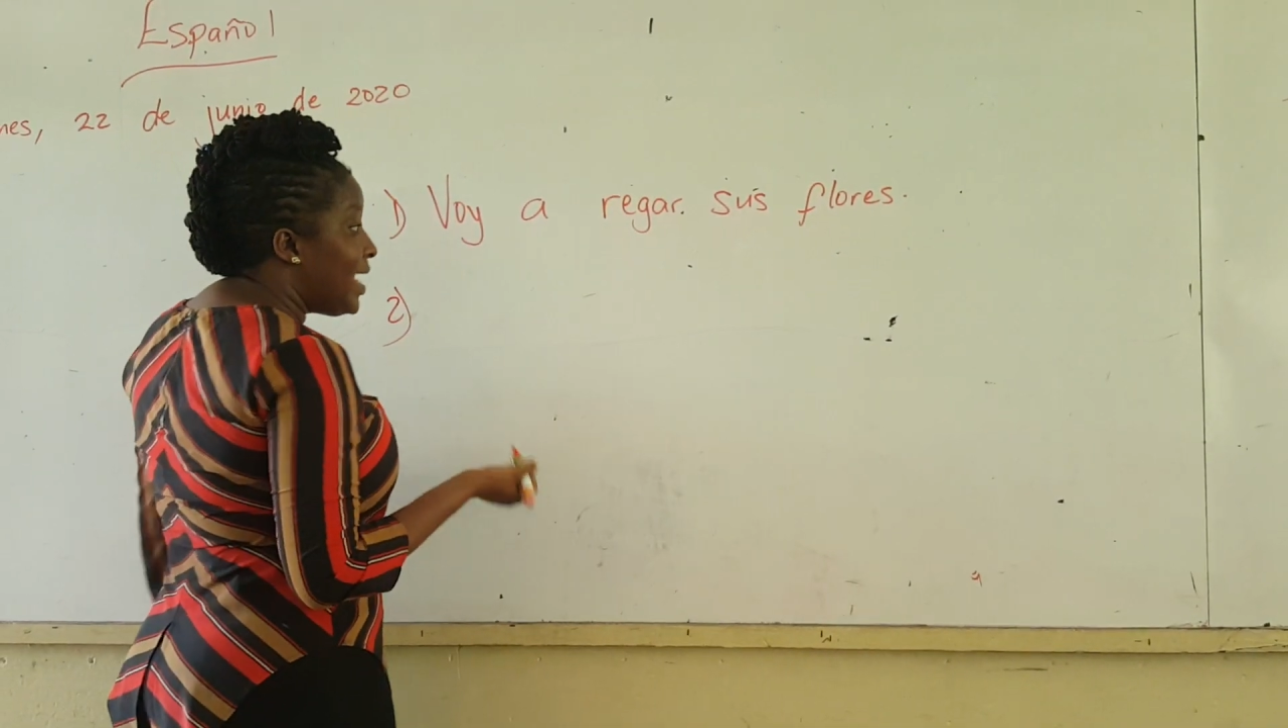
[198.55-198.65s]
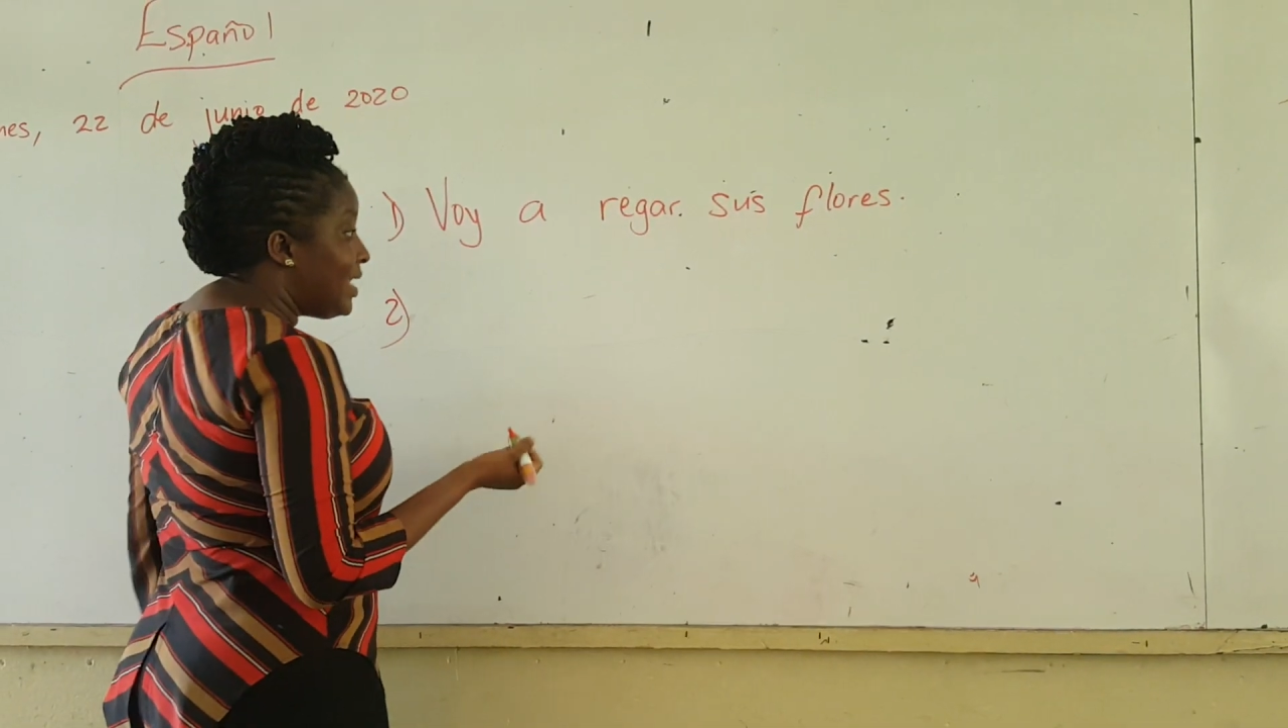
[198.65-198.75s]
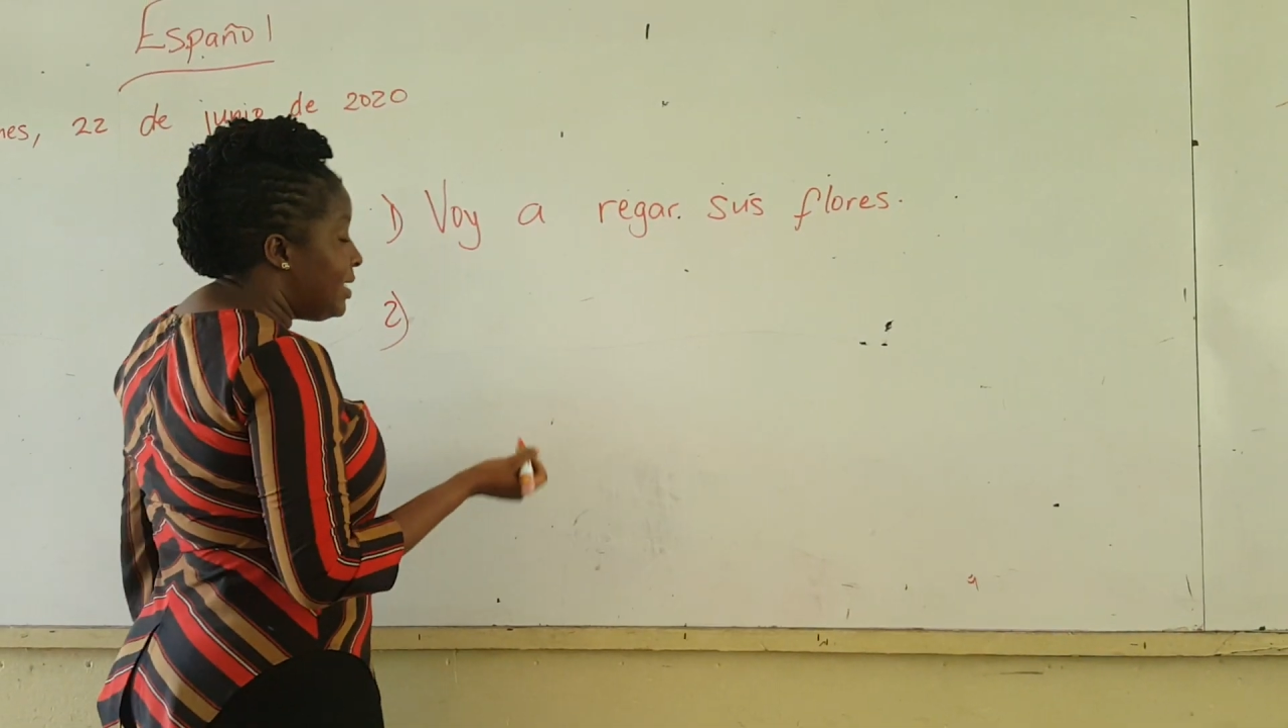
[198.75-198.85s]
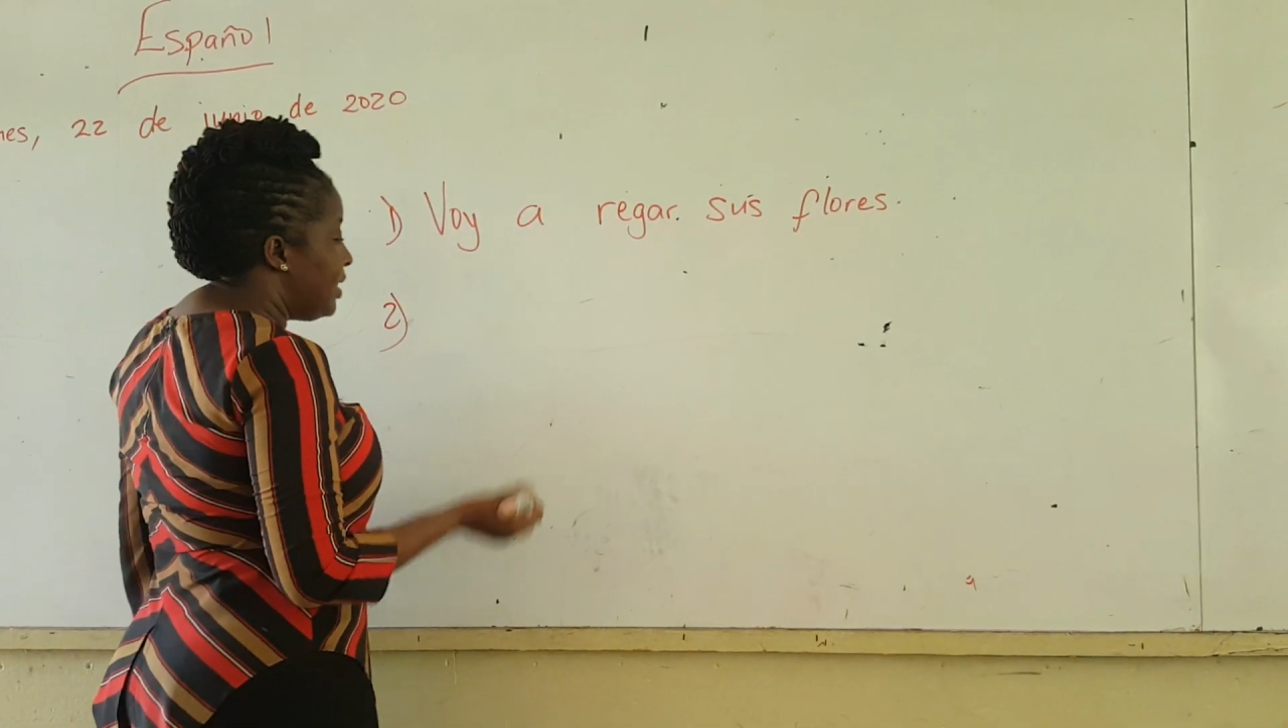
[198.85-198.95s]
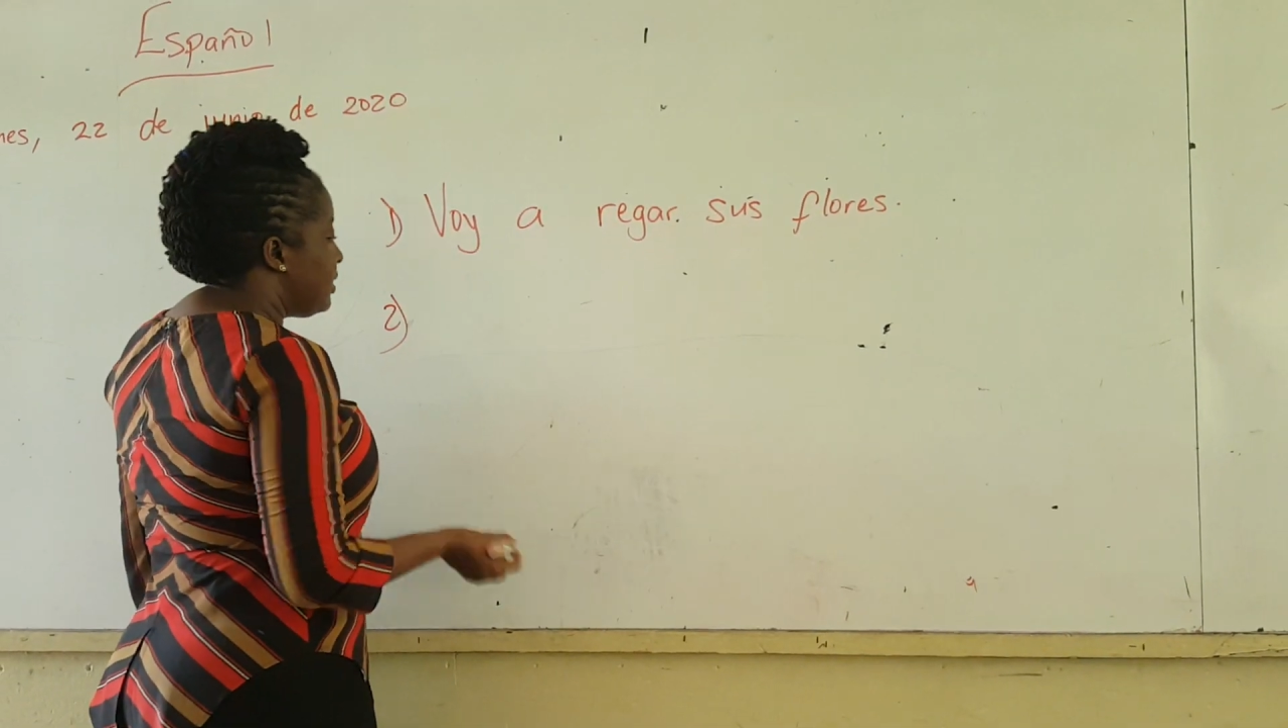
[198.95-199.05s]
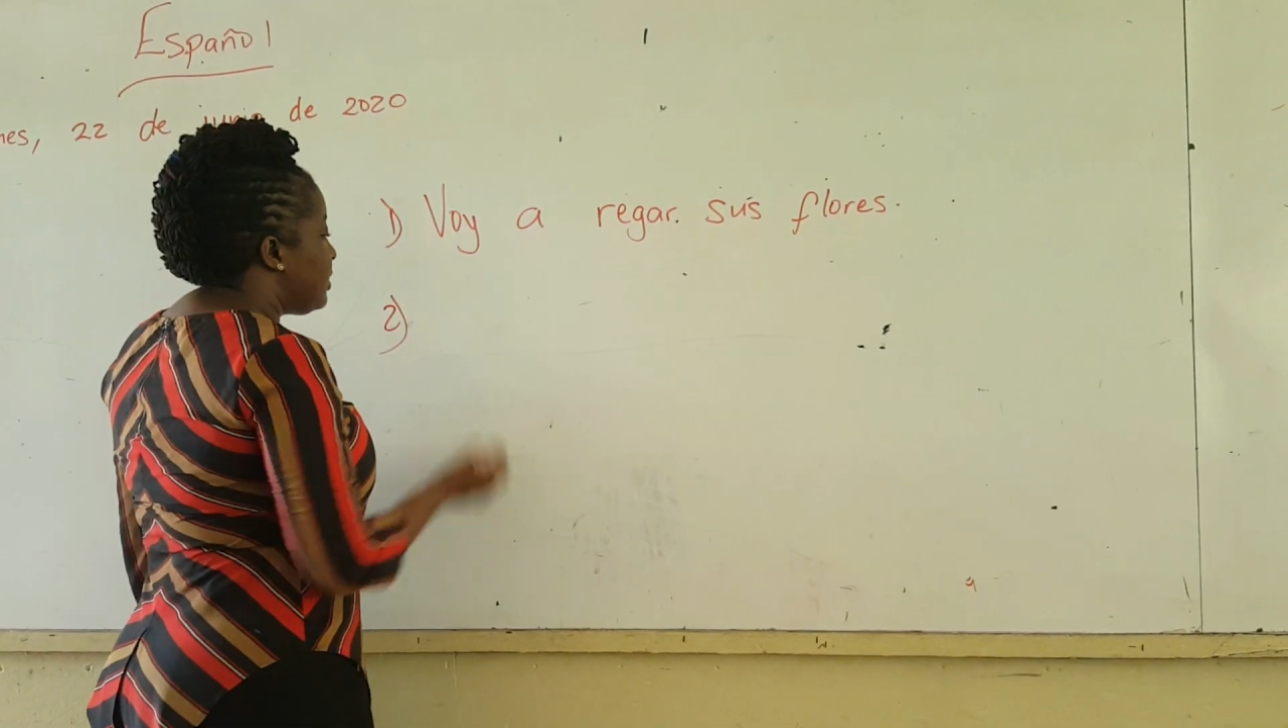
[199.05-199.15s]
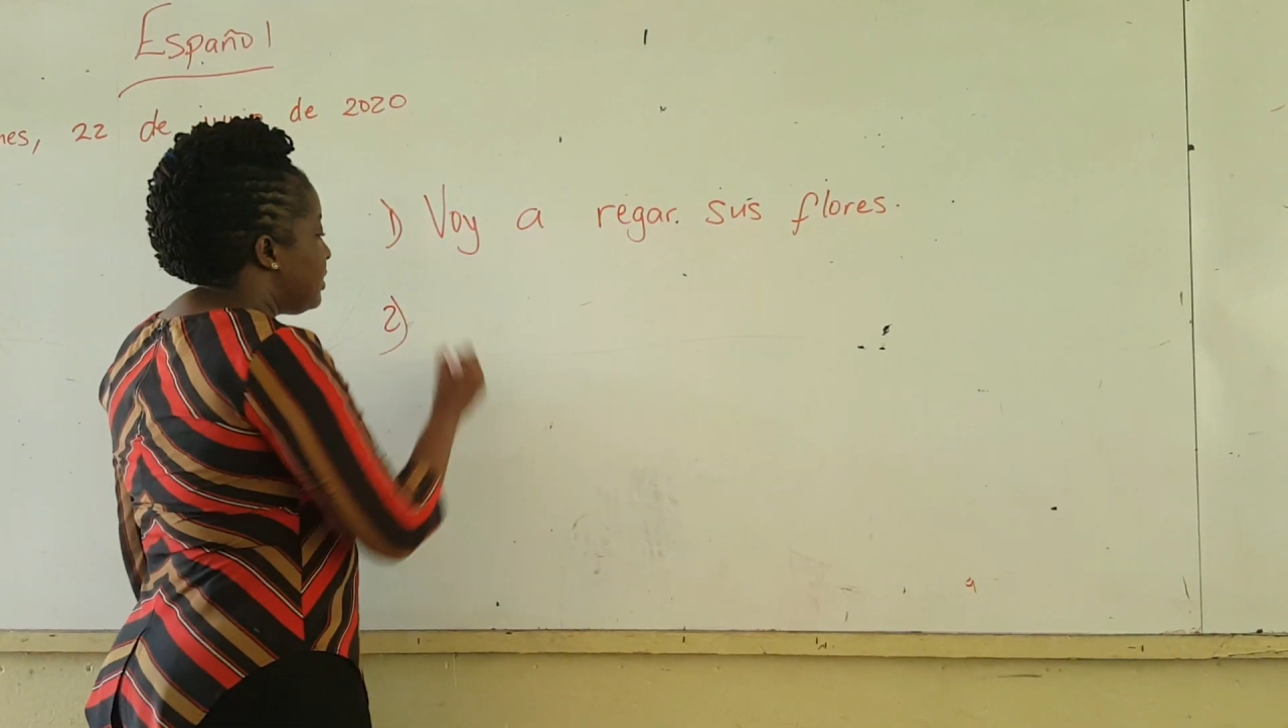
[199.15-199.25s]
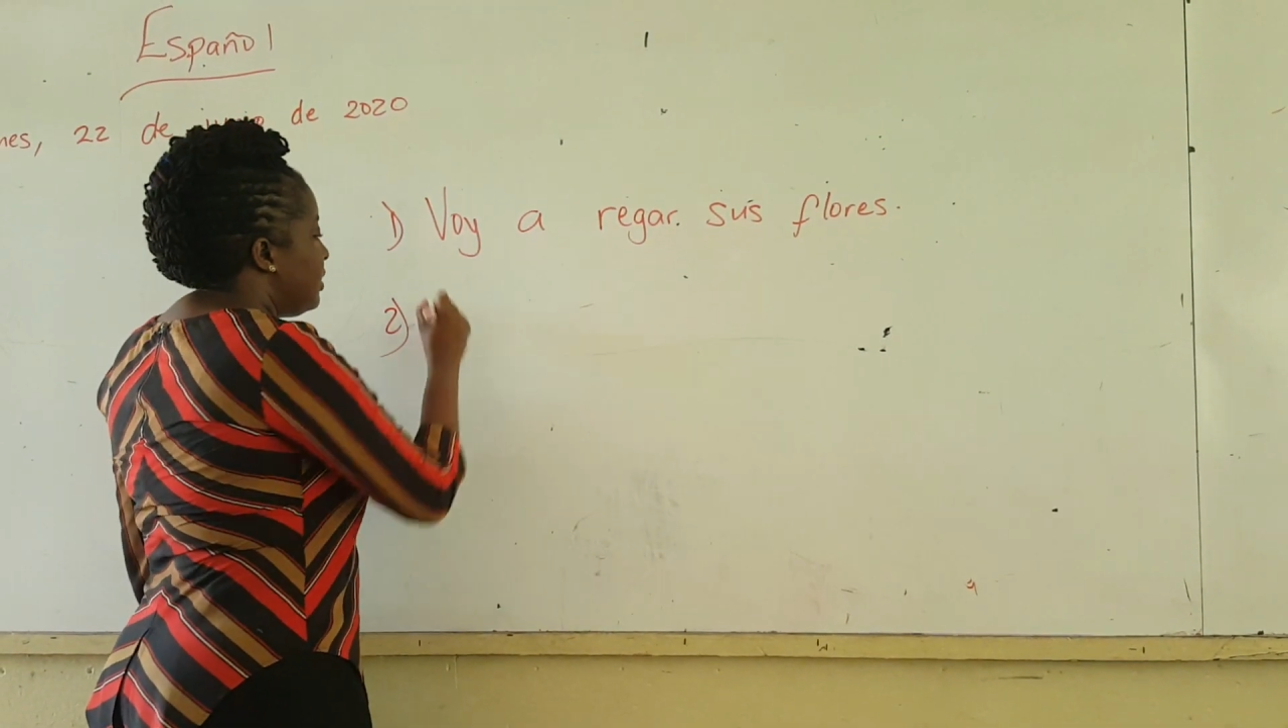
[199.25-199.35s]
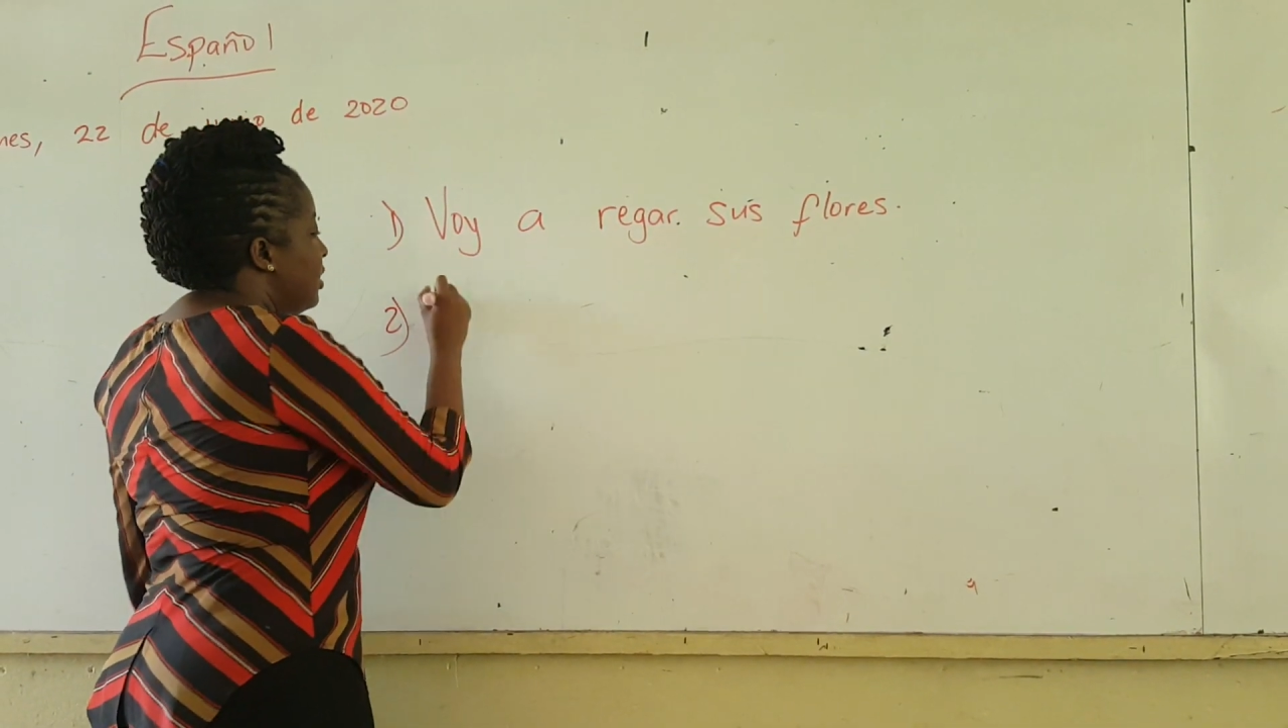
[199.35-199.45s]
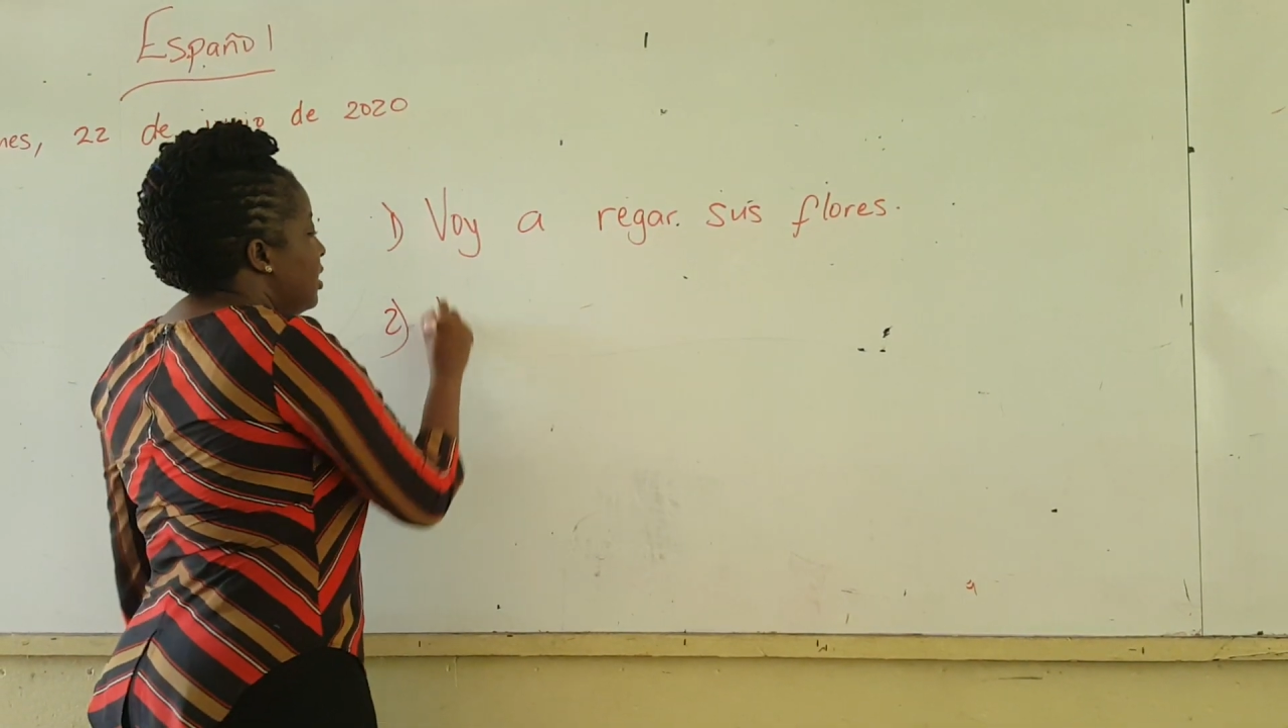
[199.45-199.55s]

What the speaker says: endings.